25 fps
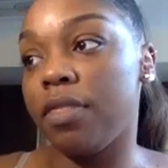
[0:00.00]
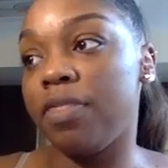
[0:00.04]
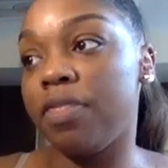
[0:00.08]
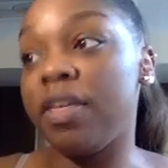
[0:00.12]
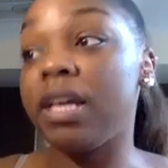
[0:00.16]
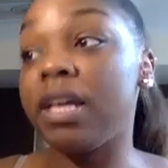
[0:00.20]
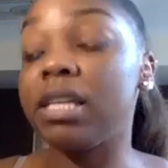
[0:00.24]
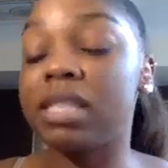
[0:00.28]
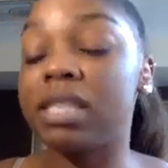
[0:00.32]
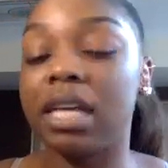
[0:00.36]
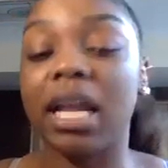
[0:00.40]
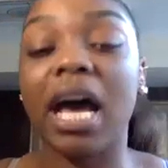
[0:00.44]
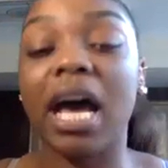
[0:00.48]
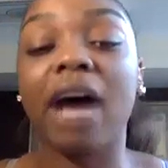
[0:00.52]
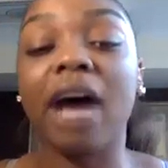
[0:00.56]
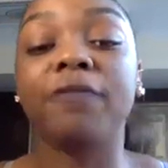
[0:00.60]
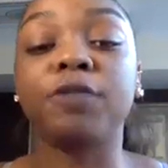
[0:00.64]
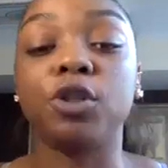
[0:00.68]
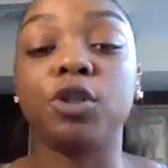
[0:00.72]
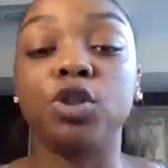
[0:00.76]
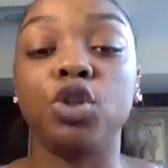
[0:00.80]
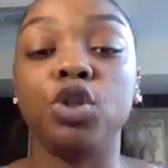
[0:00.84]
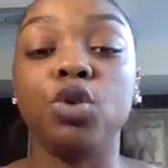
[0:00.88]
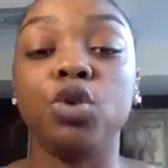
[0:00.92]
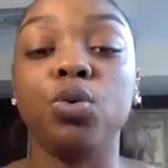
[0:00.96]
things that have
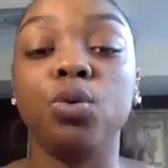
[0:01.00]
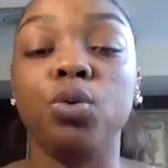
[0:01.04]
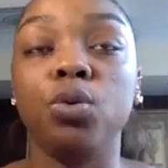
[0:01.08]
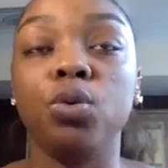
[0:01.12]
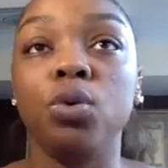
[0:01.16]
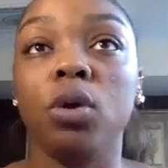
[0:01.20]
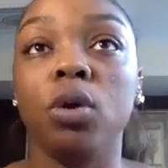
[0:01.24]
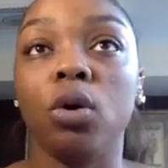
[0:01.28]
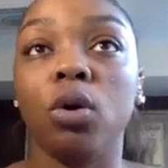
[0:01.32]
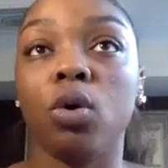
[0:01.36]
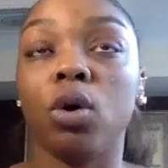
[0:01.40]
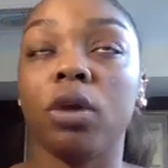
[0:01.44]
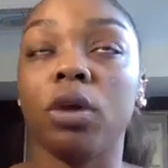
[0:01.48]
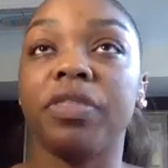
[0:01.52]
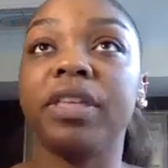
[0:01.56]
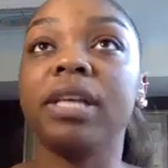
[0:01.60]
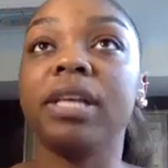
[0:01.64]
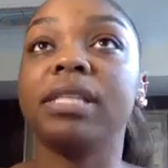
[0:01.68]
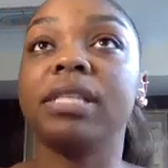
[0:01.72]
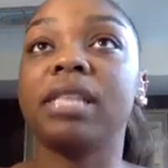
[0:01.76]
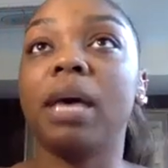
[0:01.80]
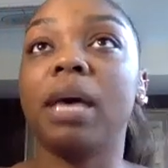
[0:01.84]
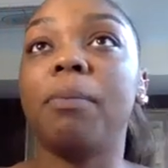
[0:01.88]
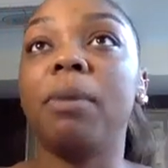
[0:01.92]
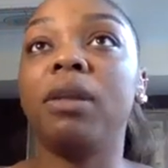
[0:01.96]
to do or
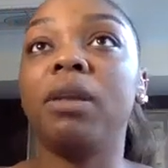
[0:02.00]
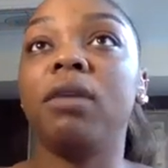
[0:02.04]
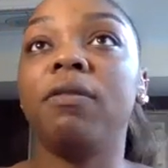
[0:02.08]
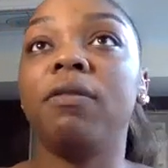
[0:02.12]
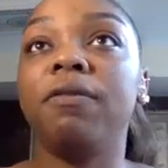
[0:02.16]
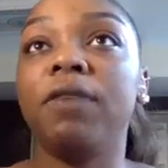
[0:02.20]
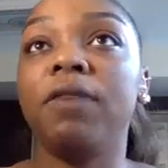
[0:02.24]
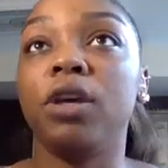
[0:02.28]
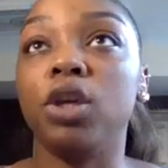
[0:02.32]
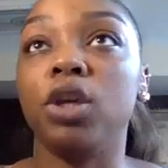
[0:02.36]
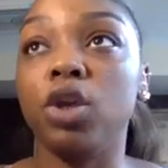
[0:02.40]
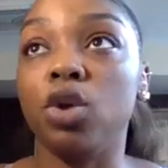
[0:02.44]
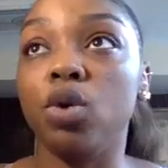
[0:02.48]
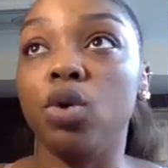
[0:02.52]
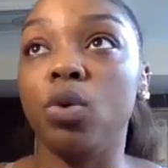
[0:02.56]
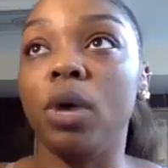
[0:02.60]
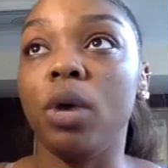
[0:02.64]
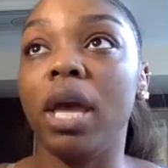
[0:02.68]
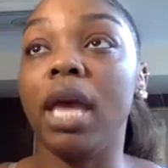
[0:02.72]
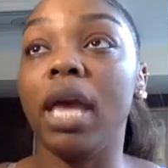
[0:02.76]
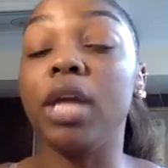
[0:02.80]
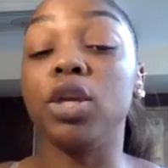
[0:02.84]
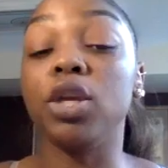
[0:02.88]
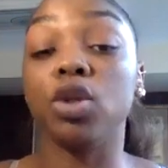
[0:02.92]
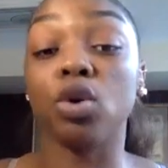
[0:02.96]
things that benefit you
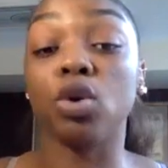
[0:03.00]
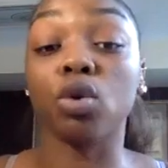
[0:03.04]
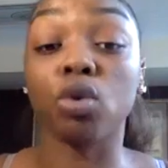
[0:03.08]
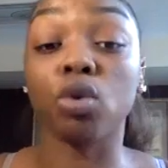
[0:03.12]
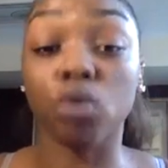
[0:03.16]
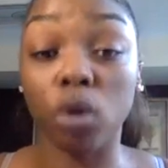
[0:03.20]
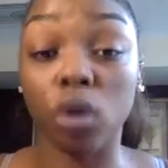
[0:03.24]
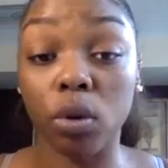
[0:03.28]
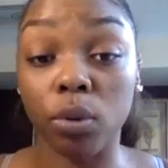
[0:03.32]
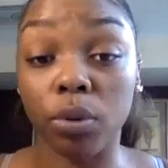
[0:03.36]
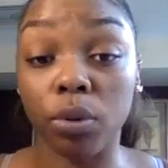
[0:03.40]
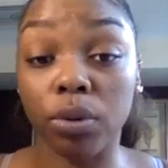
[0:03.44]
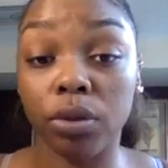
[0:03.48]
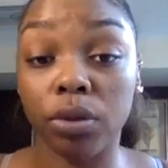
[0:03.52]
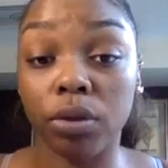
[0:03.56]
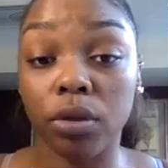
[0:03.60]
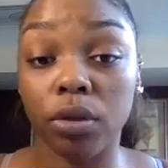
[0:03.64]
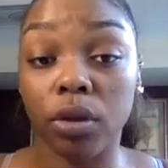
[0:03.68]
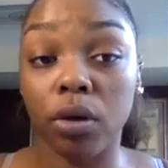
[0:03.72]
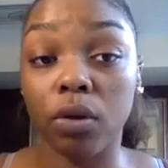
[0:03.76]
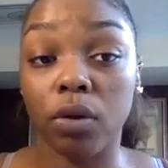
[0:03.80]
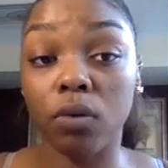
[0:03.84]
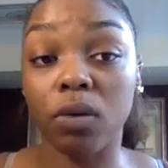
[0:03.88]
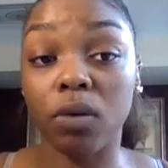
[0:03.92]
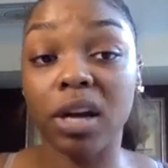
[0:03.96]
in your growth
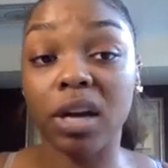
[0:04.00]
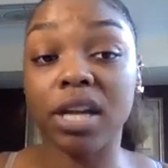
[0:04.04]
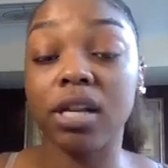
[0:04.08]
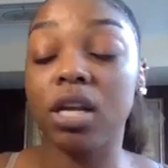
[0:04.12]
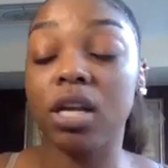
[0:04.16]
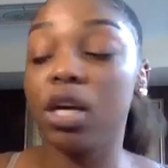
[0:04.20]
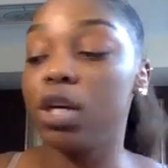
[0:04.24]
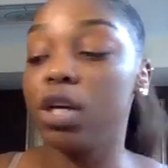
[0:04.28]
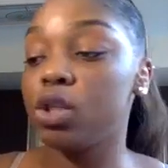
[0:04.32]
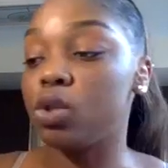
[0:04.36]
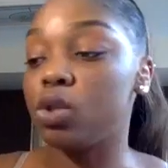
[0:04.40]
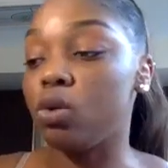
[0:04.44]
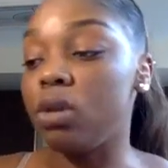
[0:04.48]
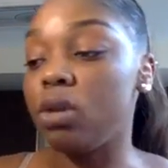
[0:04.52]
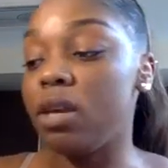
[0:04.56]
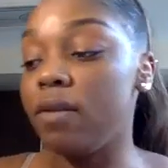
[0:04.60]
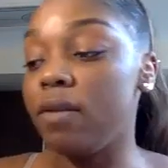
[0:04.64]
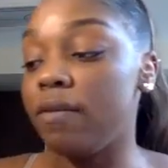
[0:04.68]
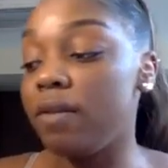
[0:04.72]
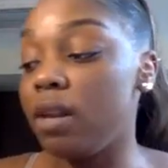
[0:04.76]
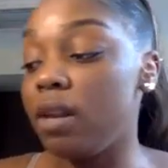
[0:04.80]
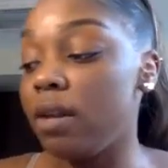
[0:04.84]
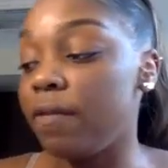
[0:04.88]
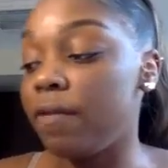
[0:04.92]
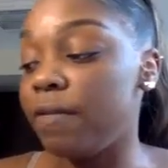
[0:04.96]
right so
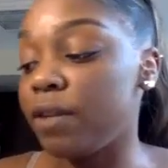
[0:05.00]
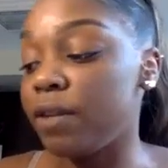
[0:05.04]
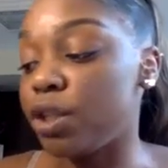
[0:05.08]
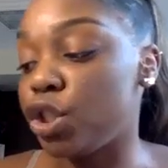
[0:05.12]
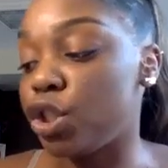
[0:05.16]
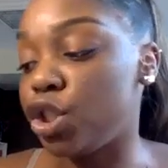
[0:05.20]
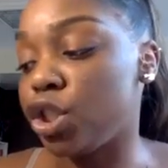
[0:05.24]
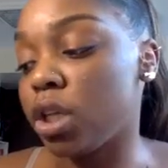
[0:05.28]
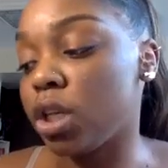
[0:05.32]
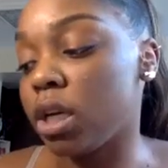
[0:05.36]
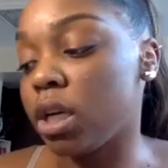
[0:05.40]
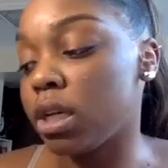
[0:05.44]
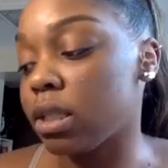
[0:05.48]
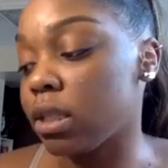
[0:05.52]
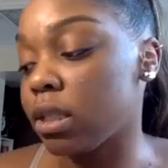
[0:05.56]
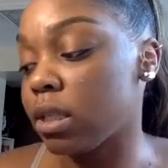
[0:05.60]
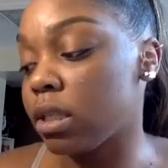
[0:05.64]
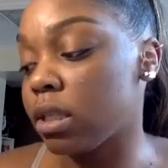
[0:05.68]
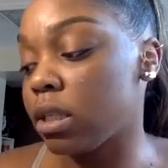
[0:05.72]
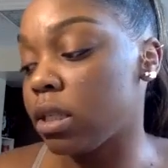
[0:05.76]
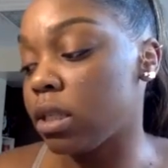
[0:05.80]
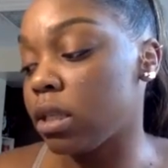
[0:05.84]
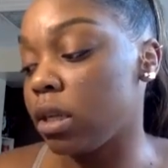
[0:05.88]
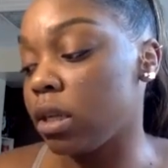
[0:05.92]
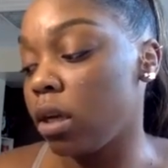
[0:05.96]
even if it's
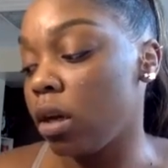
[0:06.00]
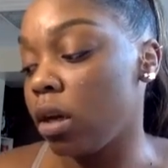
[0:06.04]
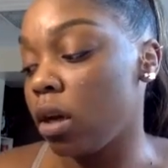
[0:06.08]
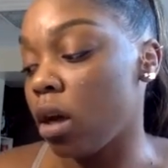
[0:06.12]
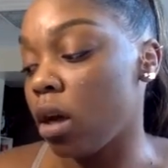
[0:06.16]
just